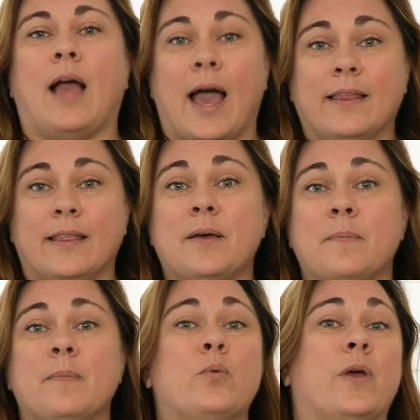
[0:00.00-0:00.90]
guide
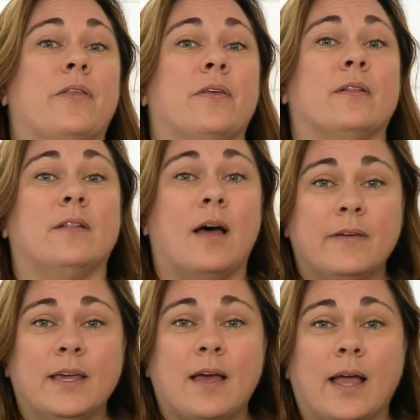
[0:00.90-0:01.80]
them with
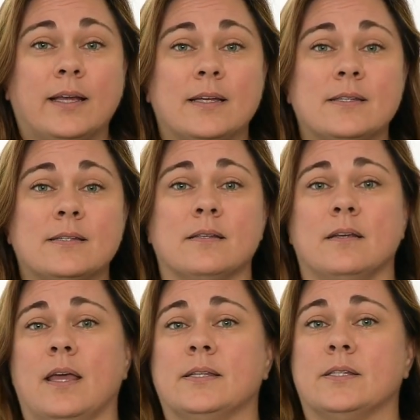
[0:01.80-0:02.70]
loving kindness
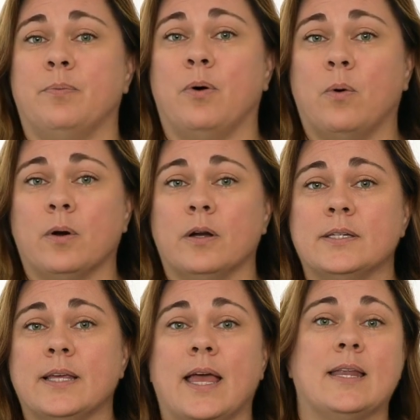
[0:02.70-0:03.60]
and
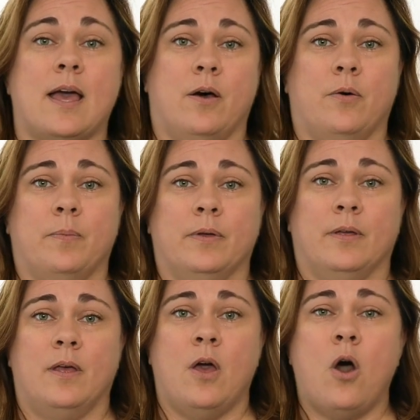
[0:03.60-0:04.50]
support and help.
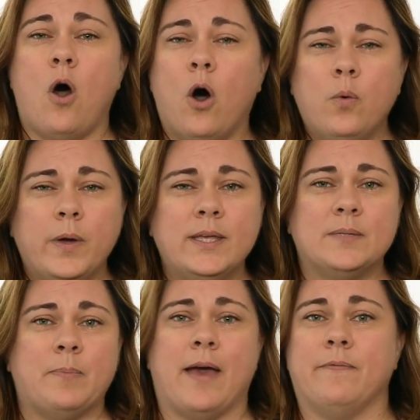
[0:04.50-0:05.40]

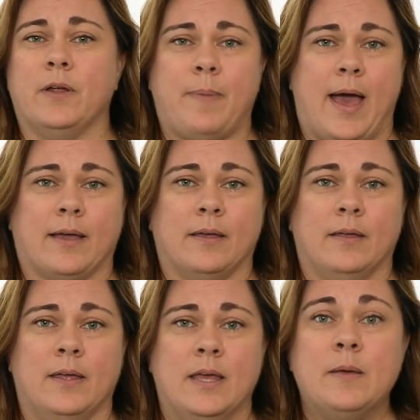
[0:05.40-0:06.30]
Always have their back.
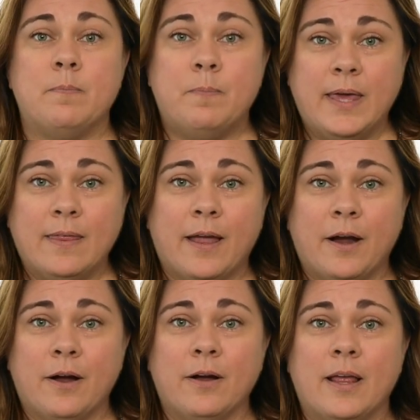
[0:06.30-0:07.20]
Be
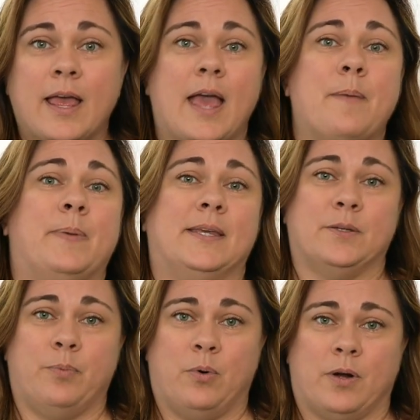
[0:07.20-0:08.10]
there and be
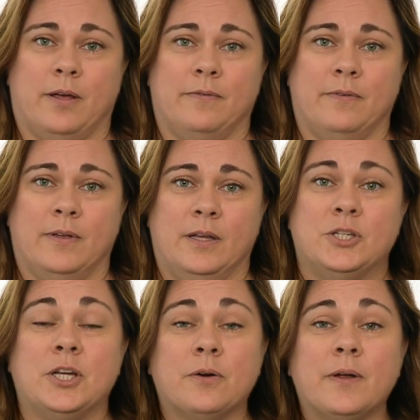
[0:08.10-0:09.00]
supportive,
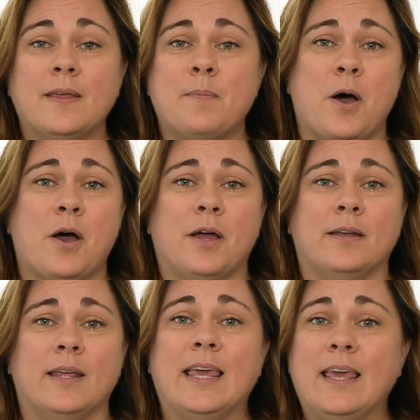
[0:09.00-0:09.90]
cheering them
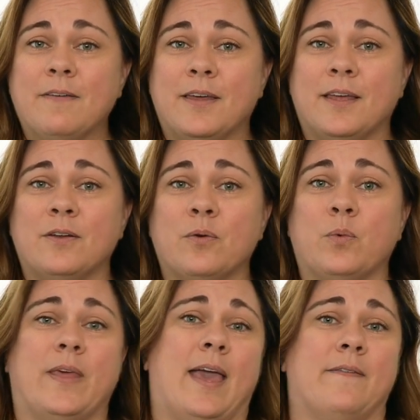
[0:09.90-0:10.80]
on even
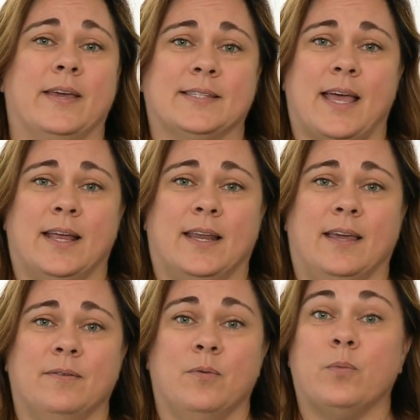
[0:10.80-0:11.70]
when they have
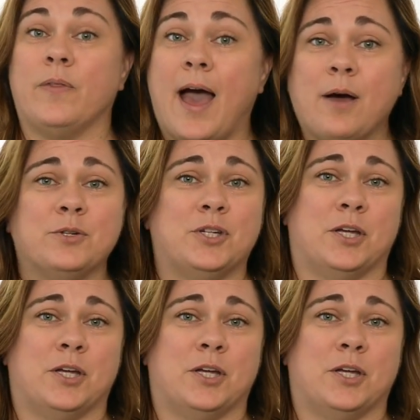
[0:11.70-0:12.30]
anxiety without